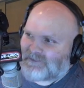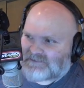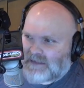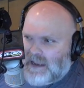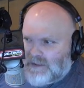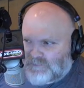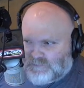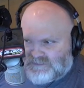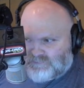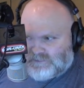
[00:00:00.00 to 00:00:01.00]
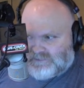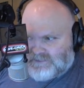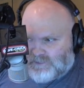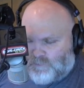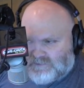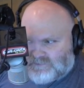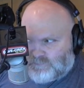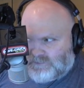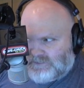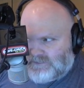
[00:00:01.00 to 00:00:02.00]
at the time there was really it
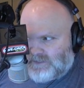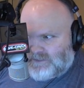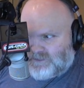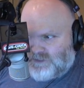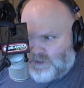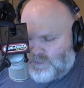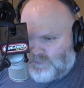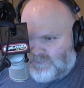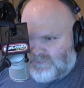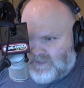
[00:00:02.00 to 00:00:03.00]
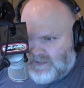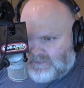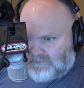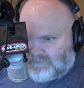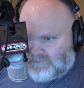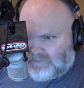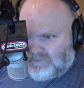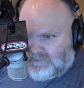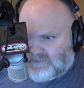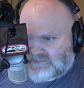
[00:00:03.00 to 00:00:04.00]
wasn't really like a known thing.
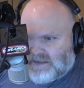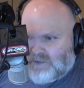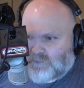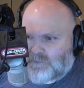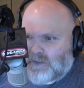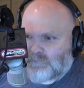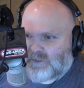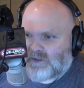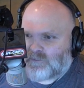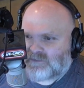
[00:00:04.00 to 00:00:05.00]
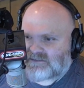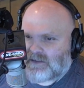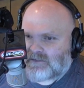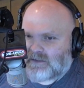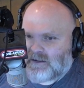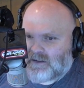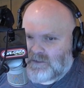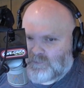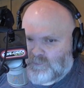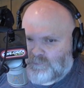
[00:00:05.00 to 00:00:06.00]
Because No, I remember not. it was like
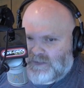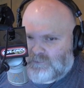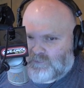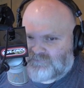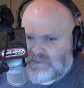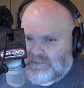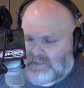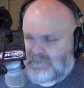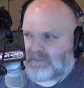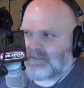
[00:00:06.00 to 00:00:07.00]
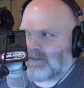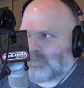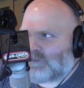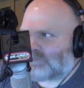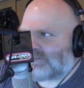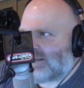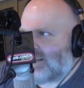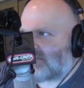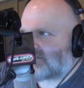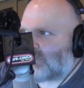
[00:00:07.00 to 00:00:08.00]
a big reveal. I think they were holding
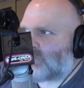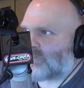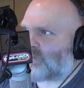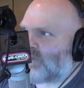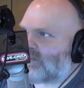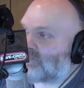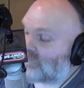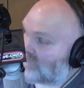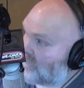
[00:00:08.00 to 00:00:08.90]
hands at one point and it